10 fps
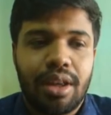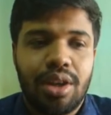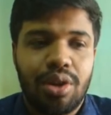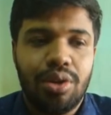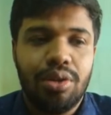
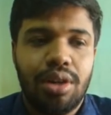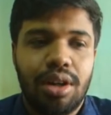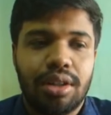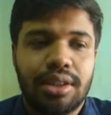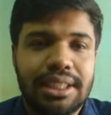you know,
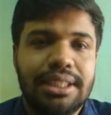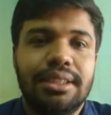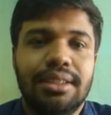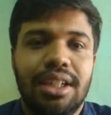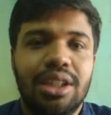
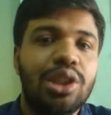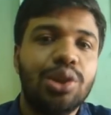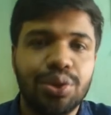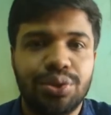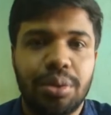getting
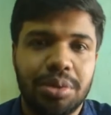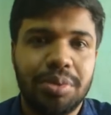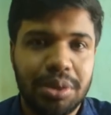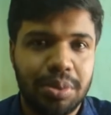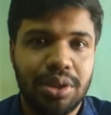aloof from the
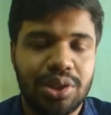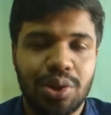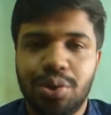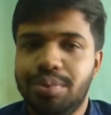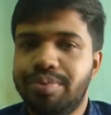people,
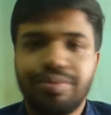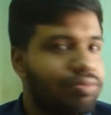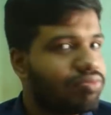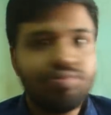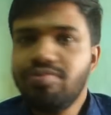so
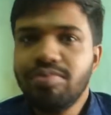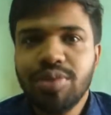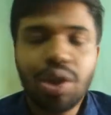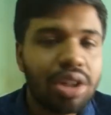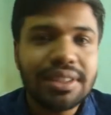
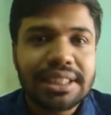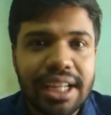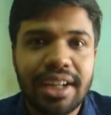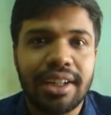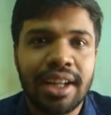you're always
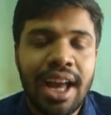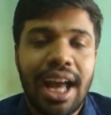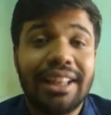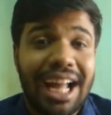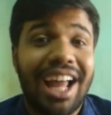scared.
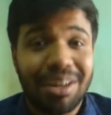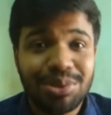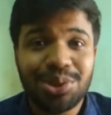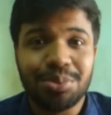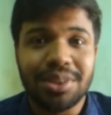And that
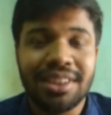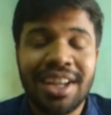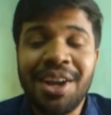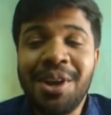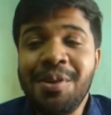happened to me.
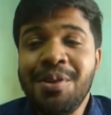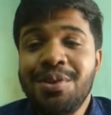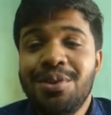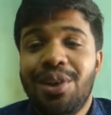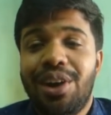
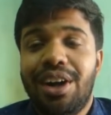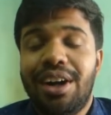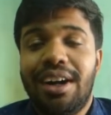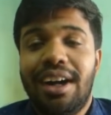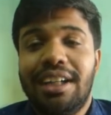
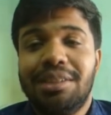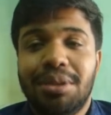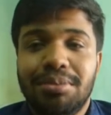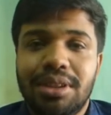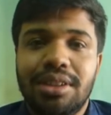I
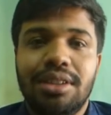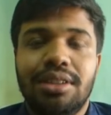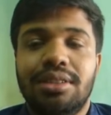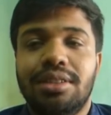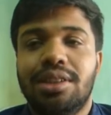remember,
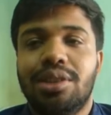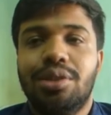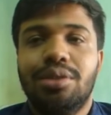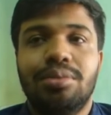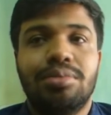you
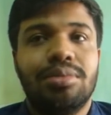know,